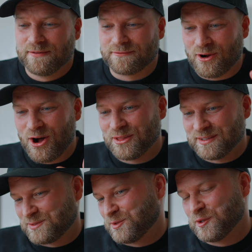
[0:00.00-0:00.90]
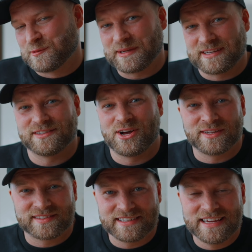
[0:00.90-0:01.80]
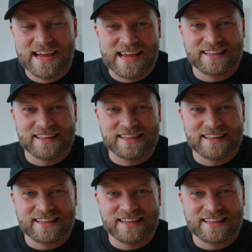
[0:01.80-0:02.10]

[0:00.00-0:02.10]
for all these tools, because honestly,